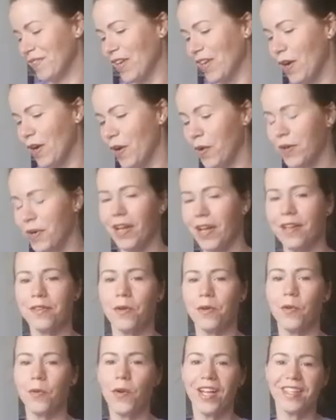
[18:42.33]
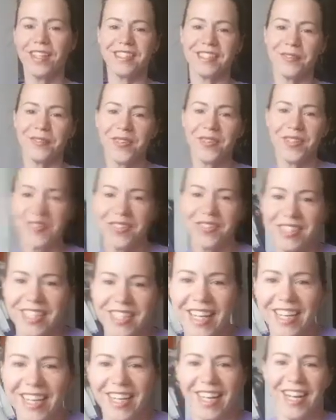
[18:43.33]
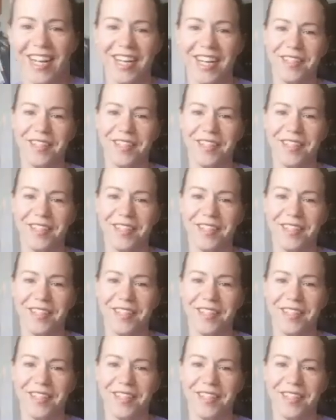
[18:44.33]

No. Oh, and someone was said,